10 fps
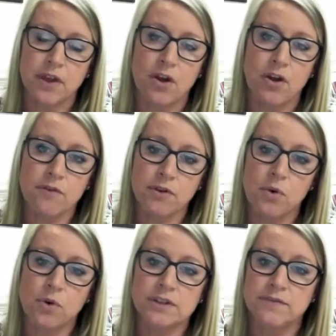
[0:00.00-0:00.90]
Over the
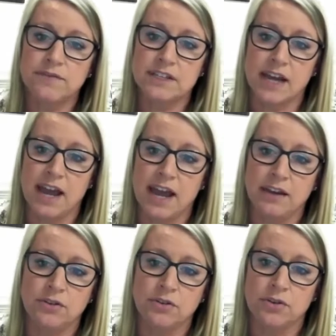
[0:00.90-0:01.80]
course of the day,
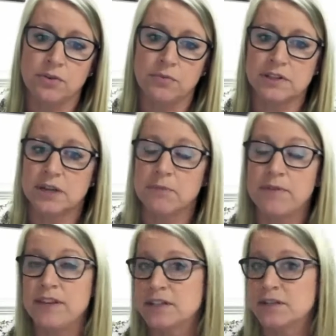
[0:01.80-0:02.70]
you'll learn what some of
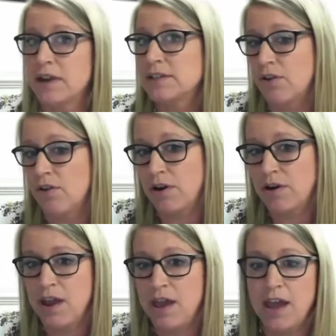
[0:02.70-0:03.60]
these threats
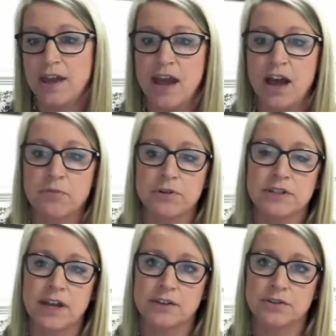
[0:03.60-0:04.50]
are and how to
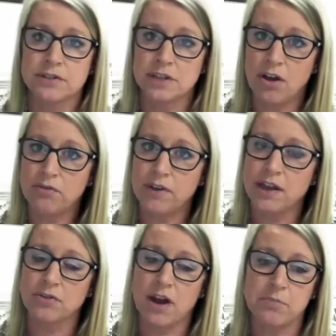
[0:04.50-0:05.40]
protect yourself
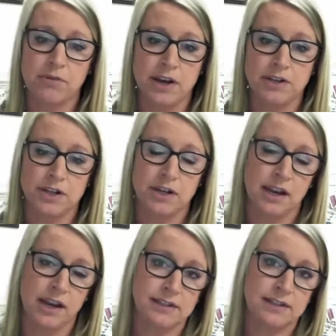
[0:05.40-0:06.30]
and your operation
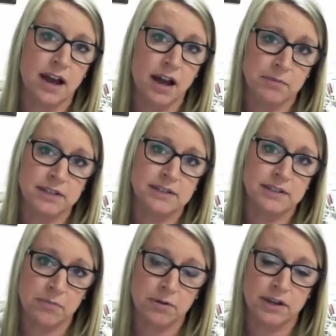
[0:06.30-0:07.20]
against common
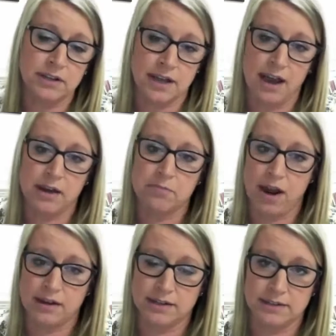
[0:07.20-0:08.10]
cyber attack
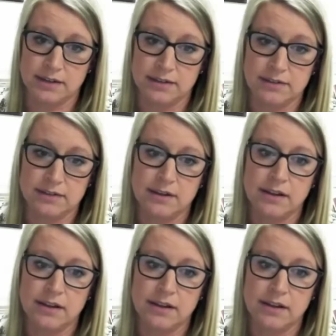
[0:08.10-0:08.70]
practices.